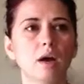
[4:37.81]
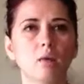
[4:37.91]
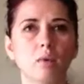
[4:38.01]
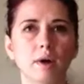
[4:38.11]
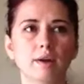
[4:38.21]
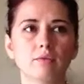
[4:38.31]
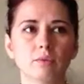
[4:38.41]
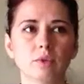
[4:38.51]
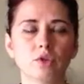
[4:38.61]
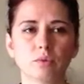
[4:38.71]
one of
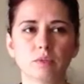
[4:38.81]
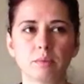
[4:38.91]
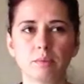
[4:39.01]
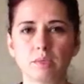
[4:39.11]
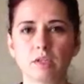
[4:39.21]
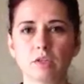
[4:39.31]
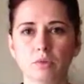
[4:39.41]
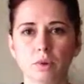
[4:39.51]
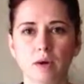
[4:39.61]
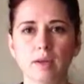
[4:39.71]
which was Babesia
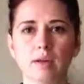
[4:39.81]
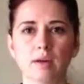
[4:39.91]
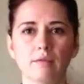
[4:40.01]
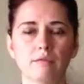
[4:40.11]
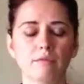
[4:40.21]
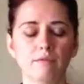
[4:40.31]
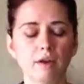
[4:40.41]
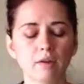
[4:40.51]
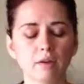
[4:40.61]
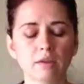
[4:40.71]
duncani, a
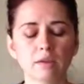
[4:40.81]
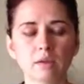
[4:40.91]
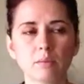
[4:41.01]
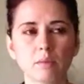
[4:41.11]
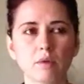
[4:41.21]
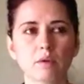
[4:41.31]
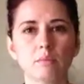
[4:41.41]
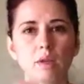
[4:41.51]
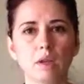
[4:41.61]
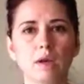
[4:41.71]
very similar
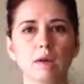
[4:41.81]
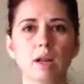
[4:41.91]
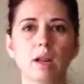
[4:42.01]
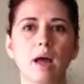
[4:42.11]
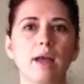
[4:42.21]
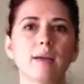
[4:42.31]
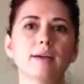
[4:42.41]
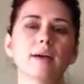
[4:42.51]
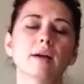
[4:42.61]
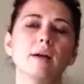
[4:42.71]
malaria-like